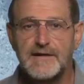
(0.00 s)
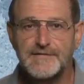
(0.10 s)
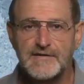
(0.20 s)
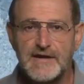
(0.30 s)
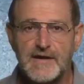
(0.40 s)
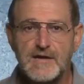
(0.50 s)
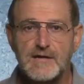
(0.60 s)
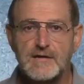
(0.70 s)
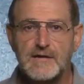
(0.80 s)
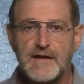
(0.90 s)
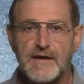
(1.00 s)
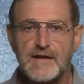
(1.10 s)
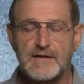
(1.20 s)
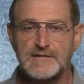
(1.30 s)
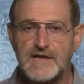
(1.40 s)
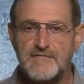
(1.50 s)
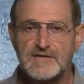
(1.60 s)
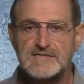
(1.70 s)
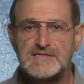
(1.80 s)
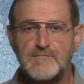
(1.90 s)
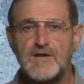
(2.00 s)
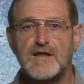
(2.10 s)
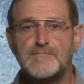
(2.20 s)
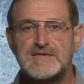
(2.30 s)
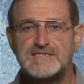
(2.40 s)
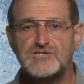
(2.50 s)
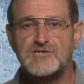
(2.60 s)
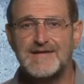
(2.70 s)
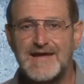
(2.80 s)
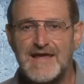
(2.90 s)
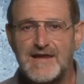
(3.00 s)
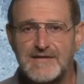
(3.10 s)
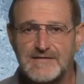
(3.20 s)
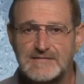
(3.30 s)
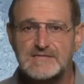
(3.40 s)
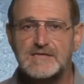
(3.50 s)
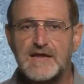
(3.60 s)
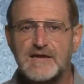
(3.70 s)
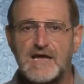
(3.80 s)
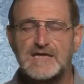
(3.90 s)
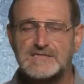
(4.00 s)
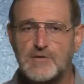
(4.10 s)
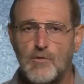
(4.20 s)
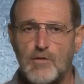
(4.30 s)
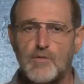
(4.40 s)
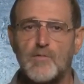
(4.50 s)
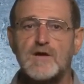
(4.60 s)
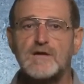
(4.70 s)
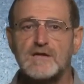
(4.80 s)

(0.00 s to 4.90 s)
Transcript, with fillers: array and given a symbol at position index in last column,